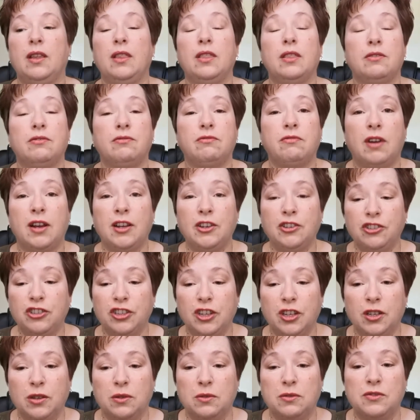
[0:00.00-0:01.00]
The
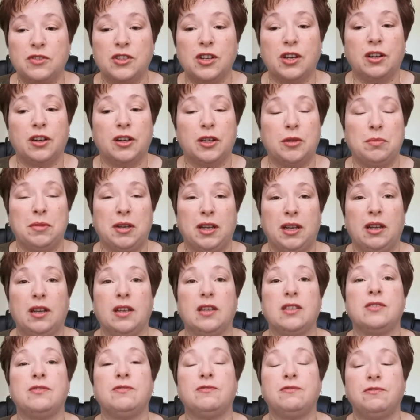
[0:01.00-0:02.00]
ratio of timing
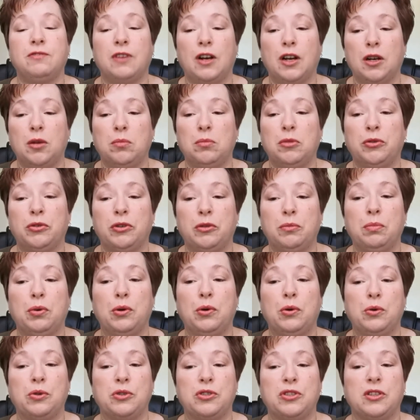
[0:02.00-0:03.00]
is far more
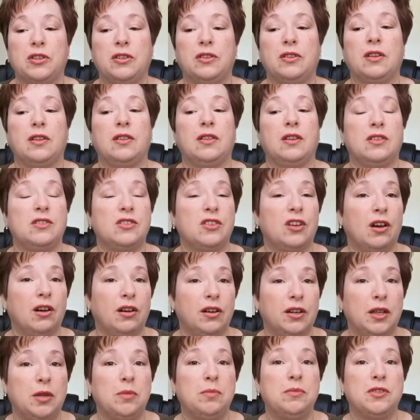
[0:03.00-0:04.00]
important than the
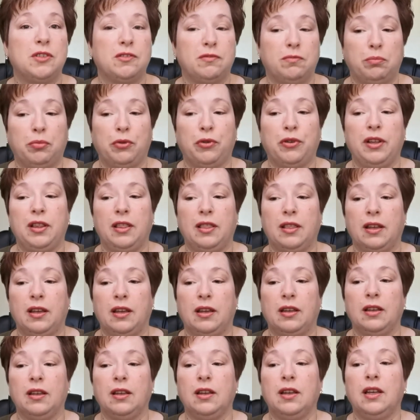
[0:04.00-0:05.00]
times of
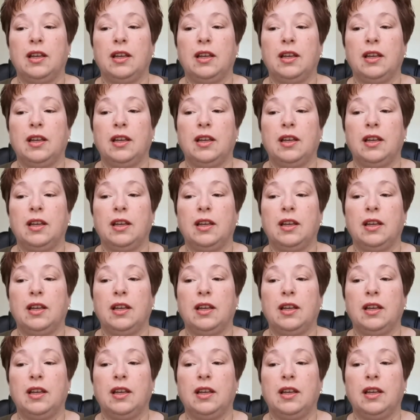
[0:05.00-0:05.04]
breathing